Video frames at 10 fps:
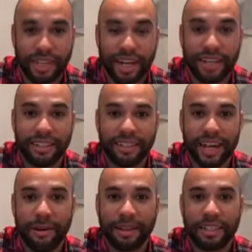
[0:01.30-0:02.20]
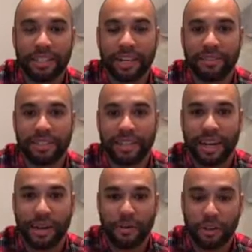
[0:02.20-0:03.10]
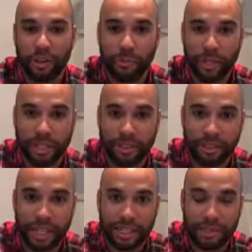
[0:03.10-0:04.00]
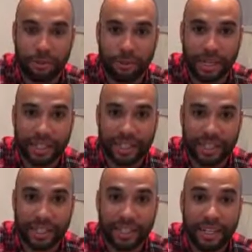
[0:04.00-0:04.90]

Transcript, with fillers: Hi, uh, I'm Andi Jarvis. I run a company called Eximo Marketing.